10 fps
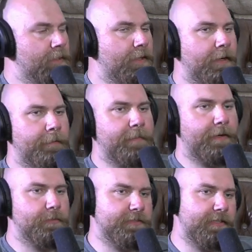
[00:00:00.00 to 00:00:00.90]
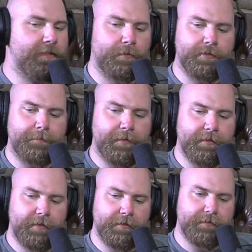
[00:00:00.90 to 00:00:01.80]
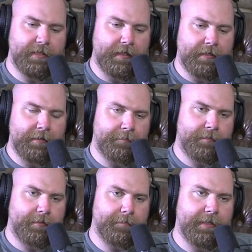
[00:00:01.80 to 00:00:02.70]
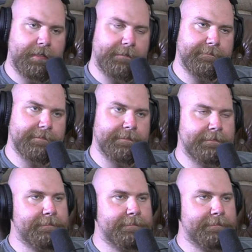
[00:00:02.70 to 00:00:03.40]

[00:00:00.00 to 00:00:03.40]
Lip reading: I will say there was a period of time about,